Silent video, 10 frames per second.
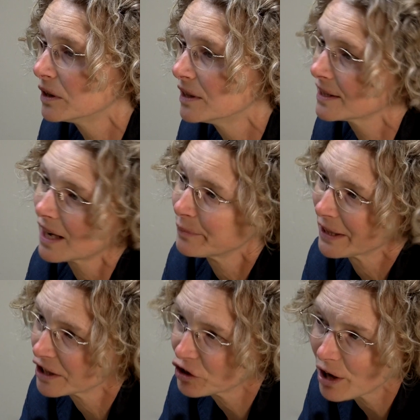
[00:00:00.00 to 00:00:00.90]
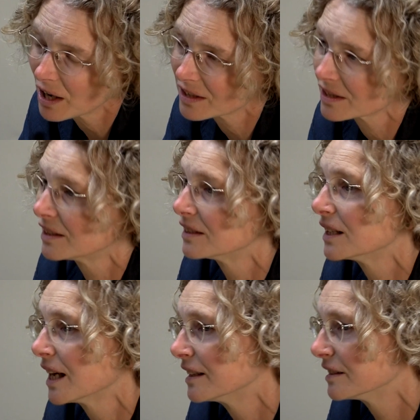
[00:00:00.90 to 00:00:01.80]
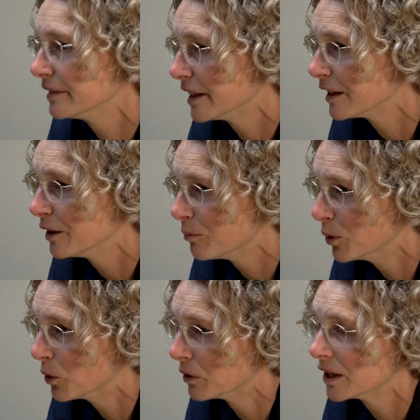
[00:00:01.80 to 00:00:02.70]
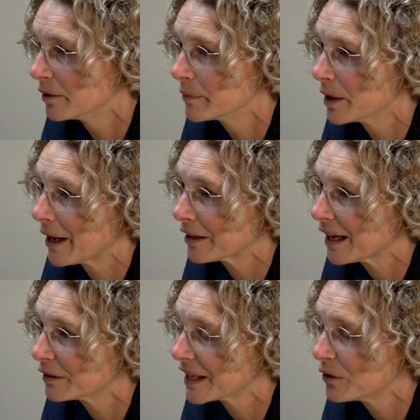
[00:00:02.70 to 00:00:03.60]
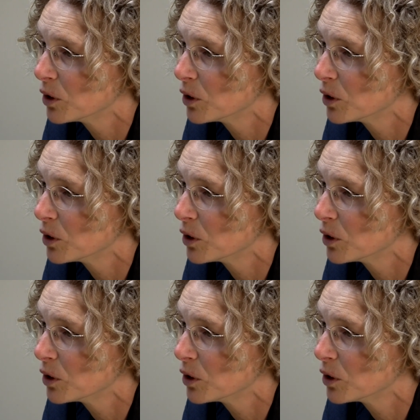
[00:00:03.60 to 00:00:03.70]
can design better drugs and learn a lot more about how they